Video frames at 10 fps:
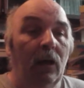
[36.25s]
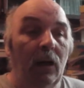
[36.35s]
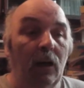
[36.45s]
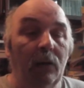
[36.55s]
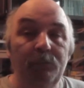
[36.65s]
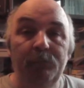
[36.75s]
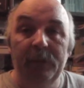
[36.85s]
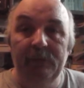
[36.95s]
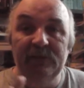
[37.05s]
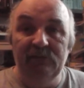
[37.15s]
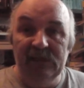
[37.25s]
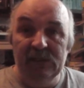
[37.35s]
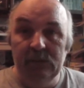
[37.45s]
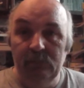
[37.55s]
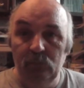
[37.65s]
But there is a
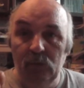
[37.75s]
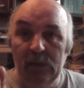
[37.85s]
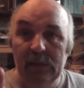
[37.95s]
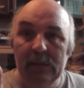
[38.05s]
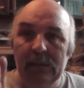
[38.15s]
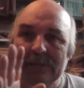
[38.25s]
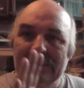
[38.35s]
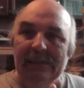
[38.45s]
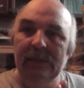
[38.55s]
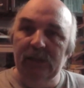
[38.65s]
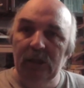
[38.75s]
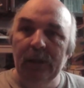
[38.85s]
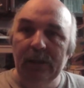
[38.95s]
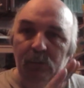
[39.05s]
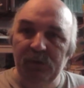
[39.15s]
reason why I didn't do
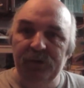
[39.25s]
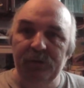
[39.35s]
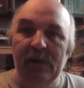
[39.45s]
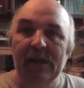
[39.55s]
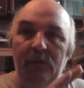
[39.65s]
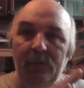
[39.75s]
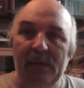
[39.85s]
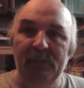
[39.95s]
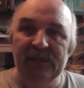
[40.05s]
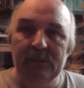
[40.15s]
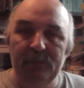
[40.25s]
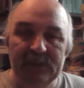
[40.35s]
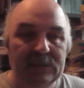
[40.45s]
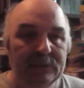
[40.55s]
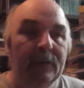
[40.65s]
it with the grain on that particular
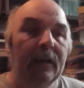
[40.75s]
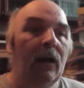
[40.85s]
piece.